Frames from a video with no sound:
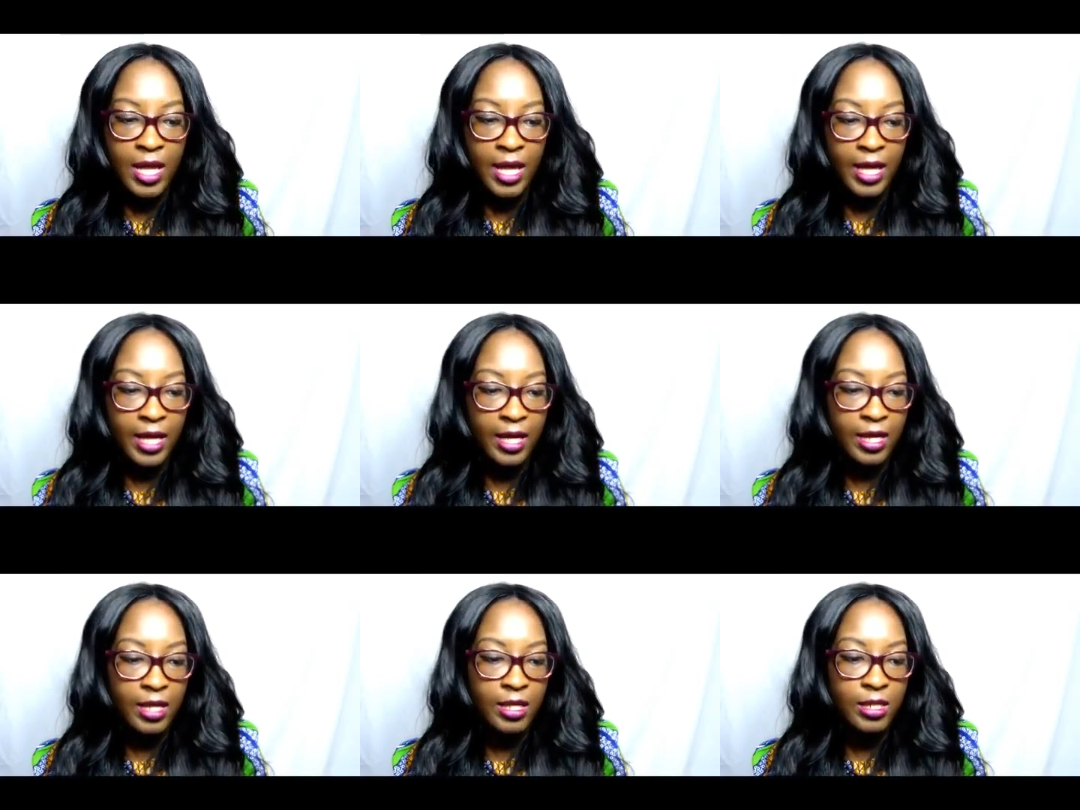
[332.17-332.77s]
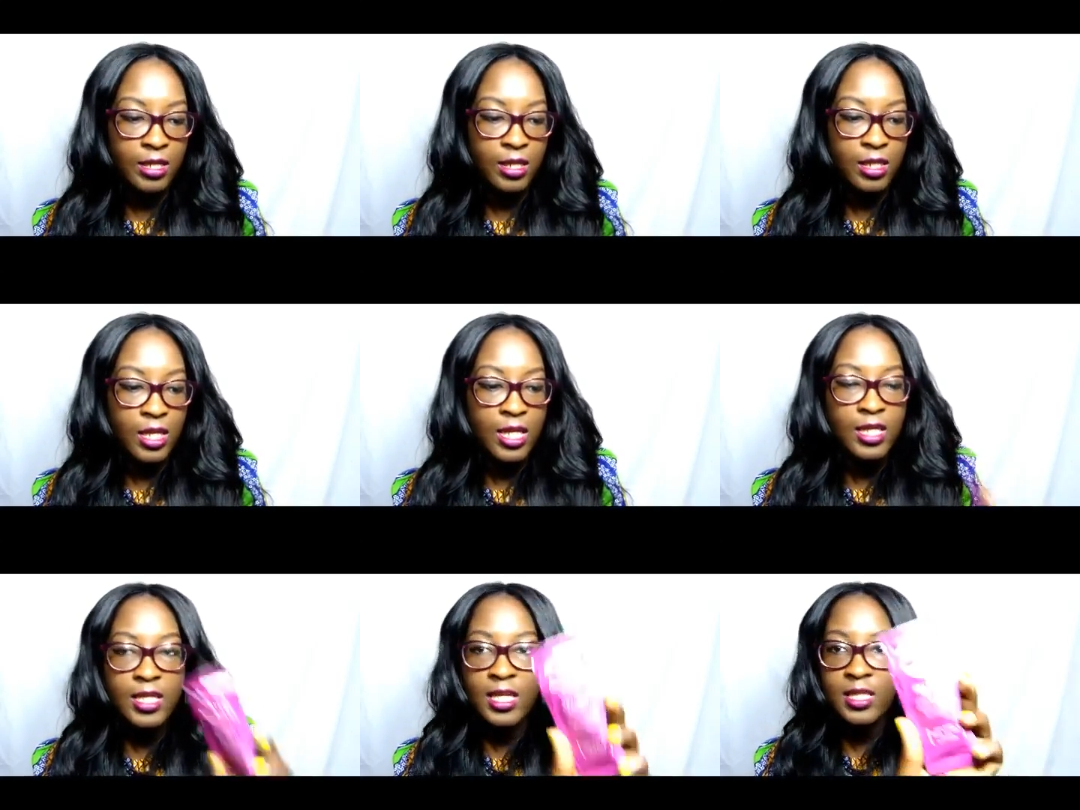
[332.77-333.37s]
And
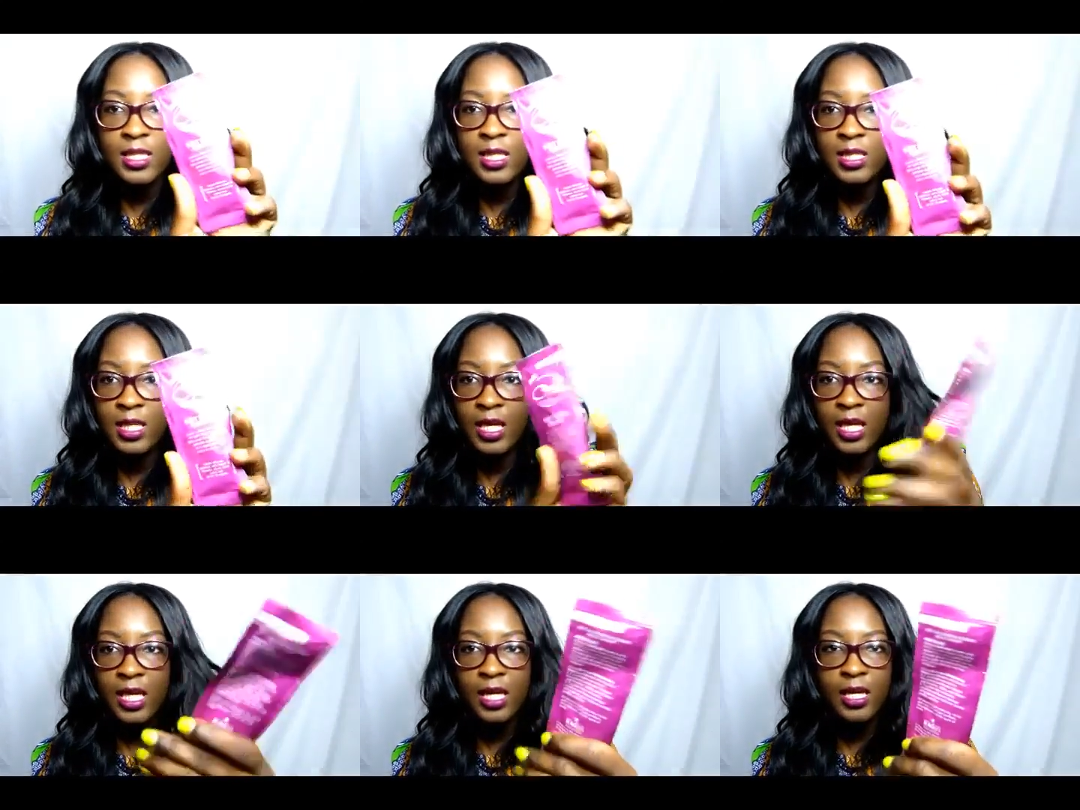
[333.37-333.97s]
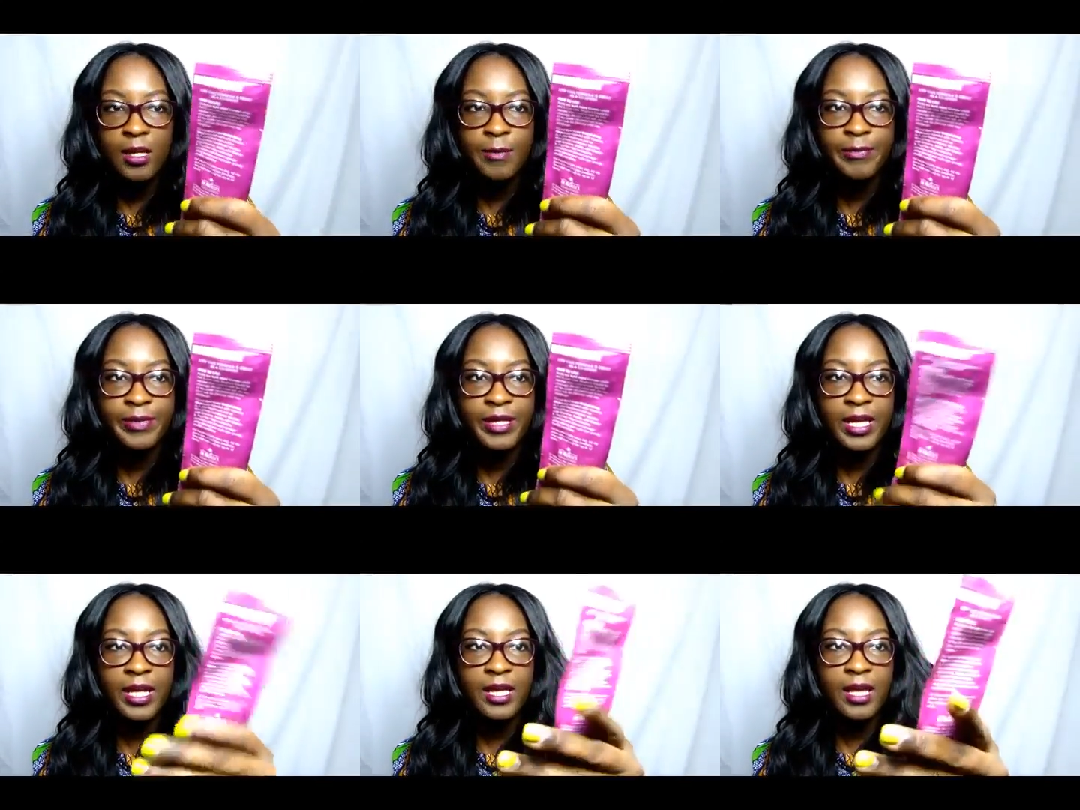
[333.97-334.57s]
this isn't it,
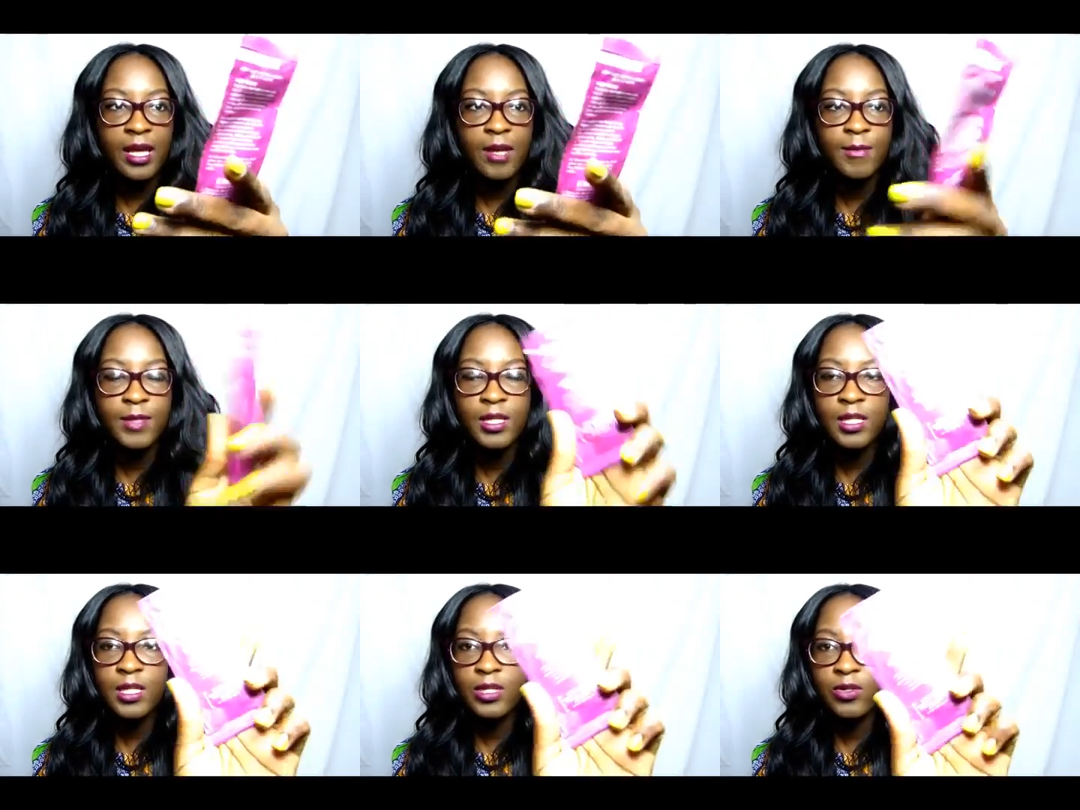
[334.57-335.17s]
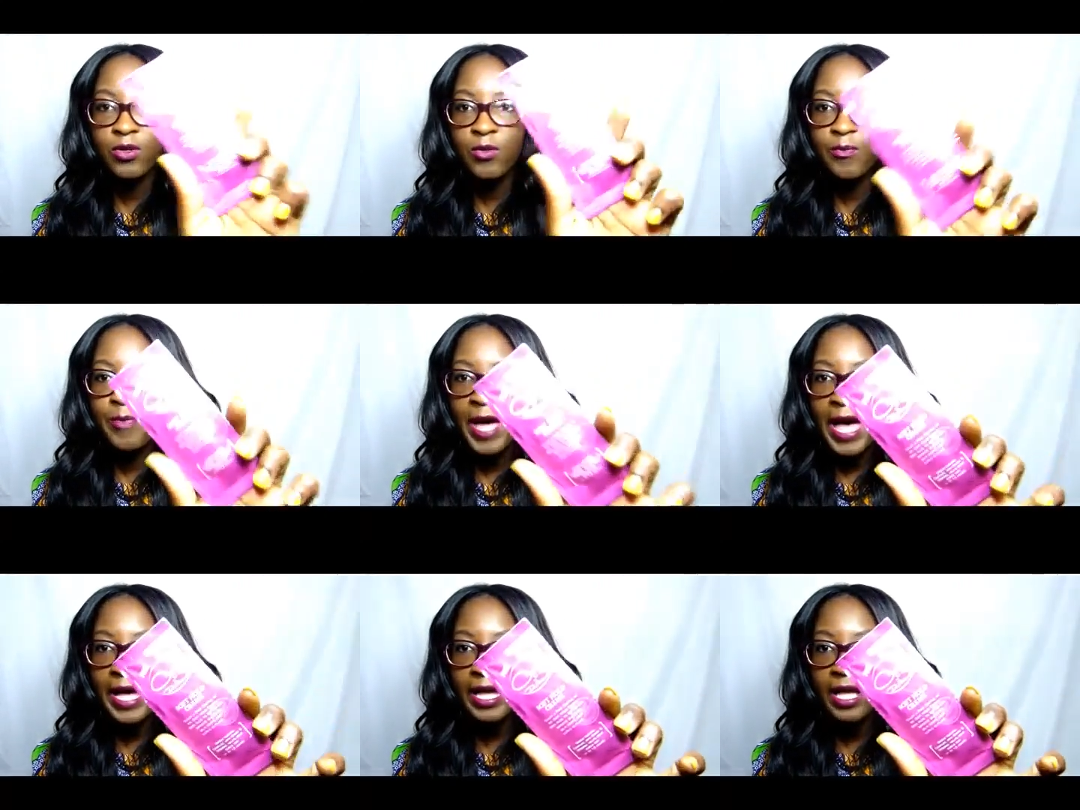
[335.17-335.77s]
but it came in a little
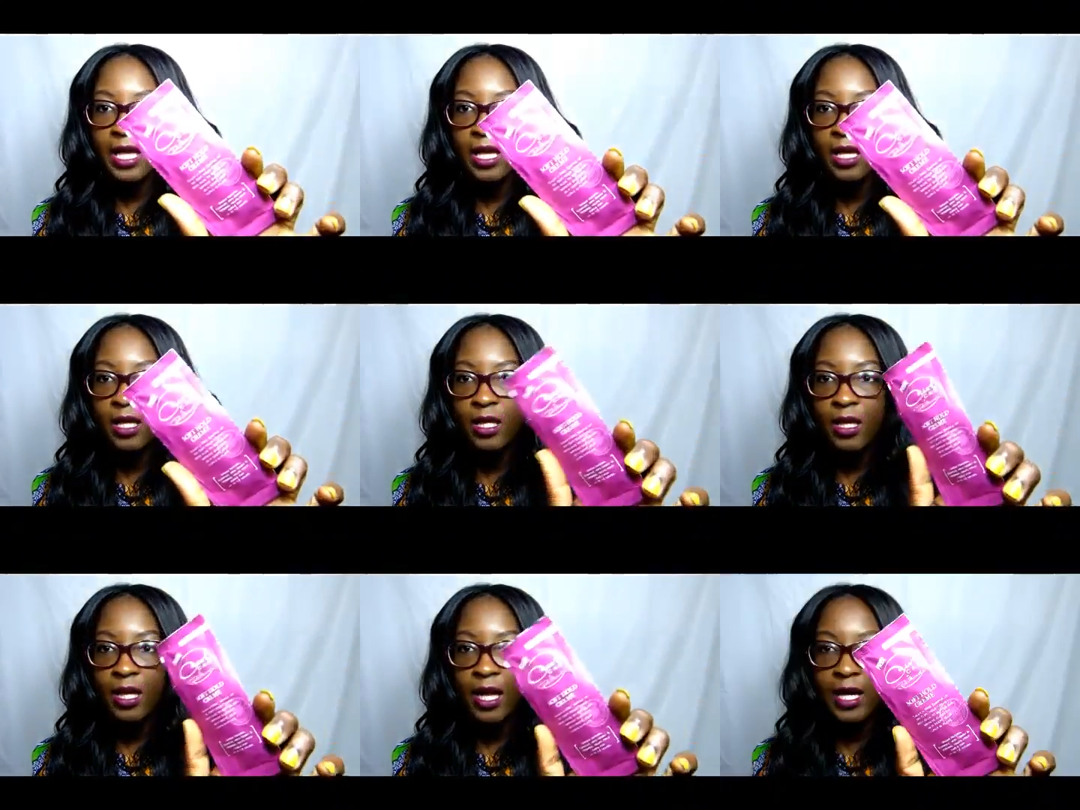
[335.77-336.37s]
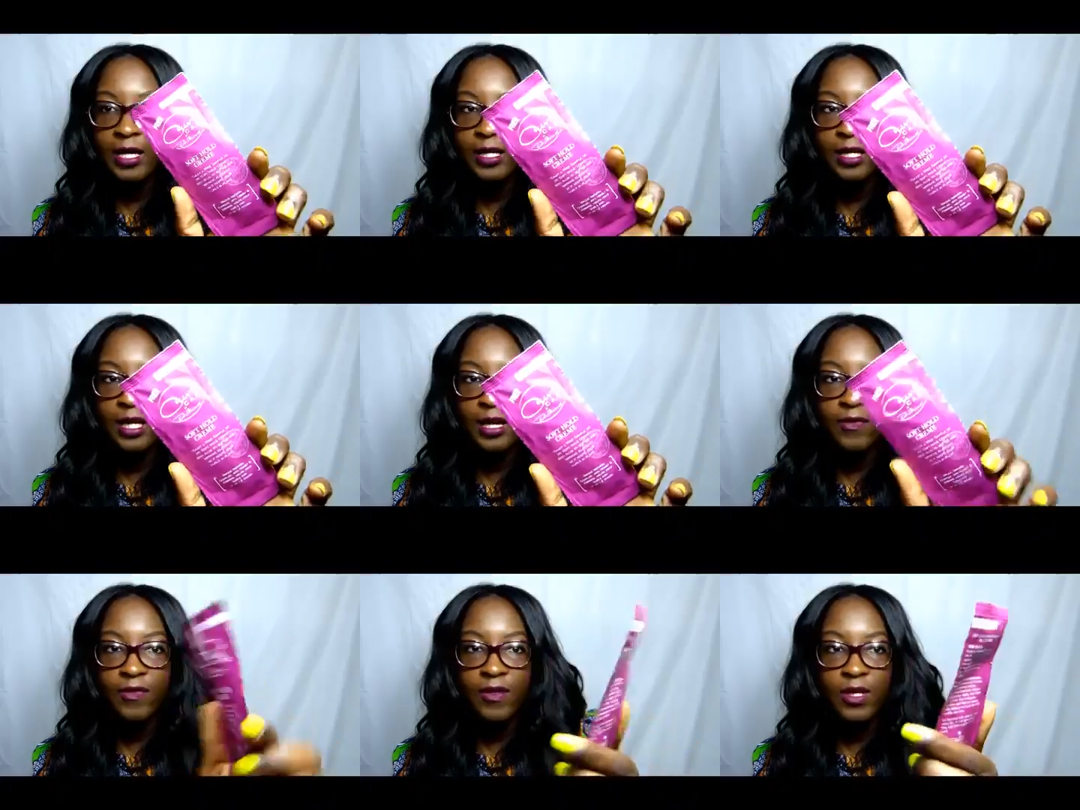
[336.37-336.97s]
packet kind of
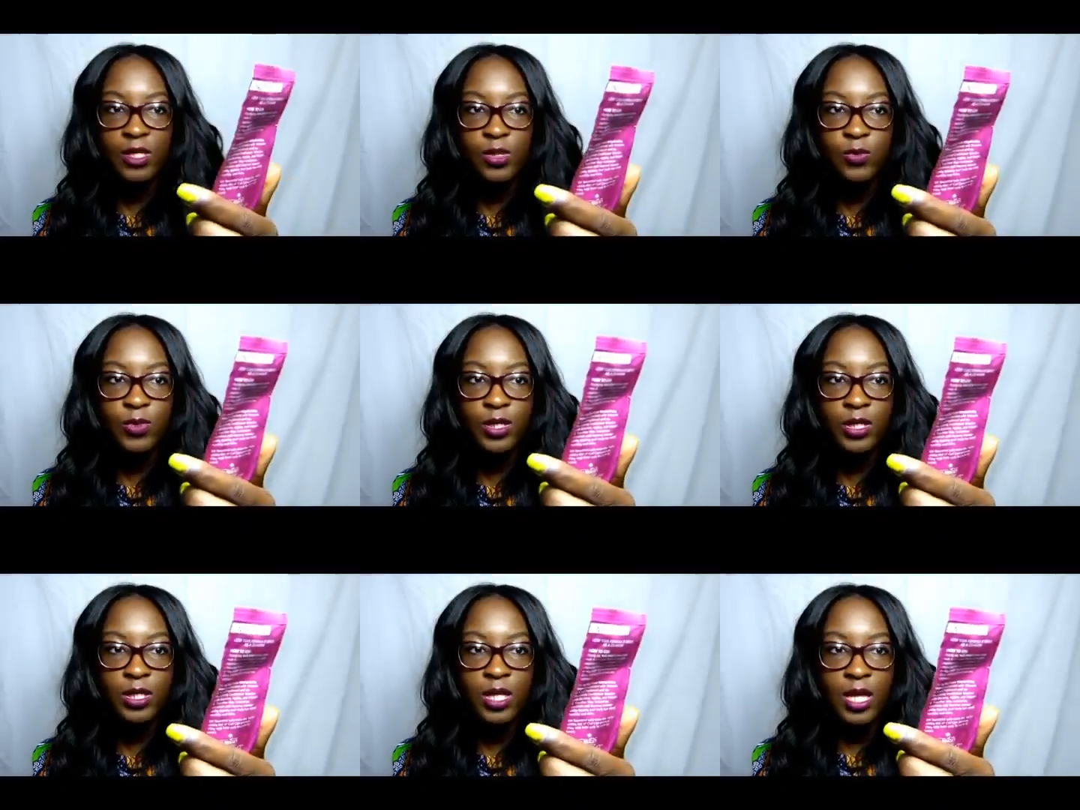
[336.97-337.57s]
like this one,